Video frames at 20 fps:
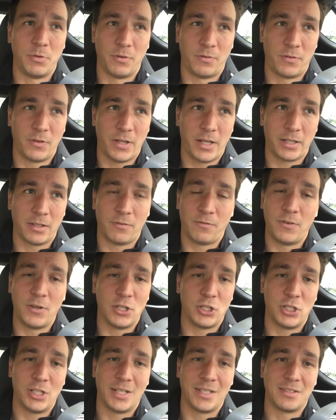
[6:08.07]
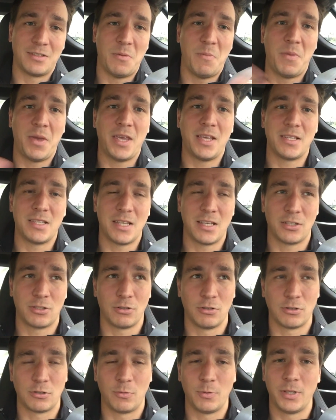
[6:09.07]
you feel like the finishing is amazing.
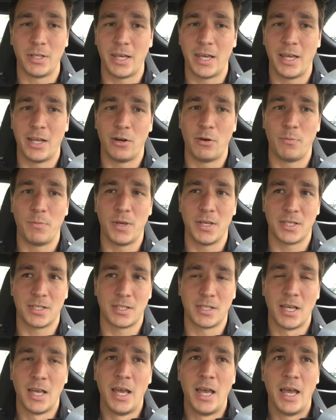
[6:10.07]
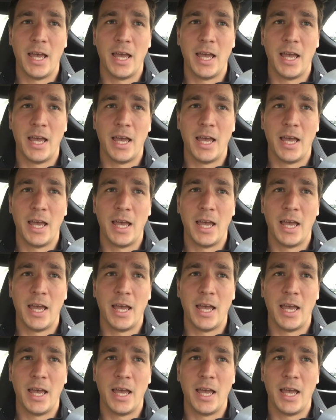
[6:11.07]
So it's really hit or miss.